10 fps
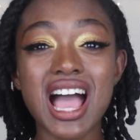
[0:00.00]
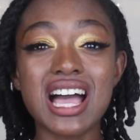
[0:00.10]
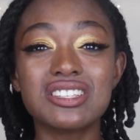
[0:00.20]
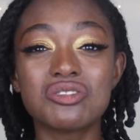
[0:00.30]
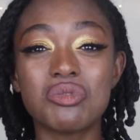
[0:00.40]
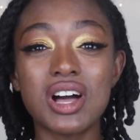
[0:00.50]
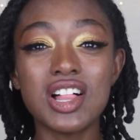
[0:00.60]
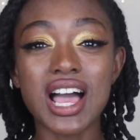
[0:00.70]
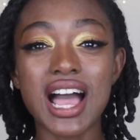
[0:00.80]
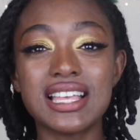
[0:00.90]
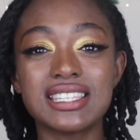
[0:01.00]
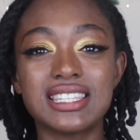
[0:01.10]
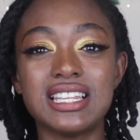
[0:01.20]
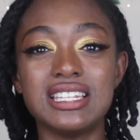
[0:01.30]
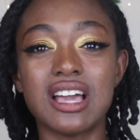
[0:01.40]
as well as
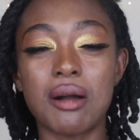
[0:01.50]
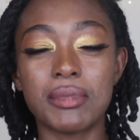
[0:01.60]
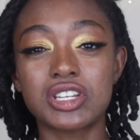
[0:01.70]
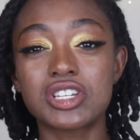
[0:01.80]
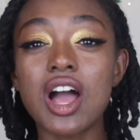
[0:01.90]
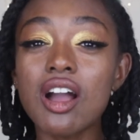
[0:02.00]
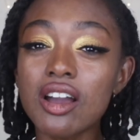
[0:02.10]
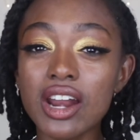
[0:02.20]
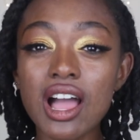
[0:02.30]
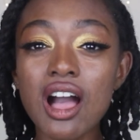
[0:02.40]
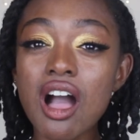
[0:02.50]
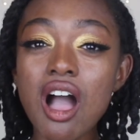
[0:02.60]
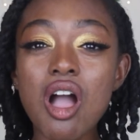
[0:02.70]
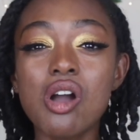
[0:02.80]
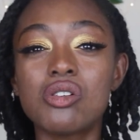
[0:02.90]
the Dhamma chakra,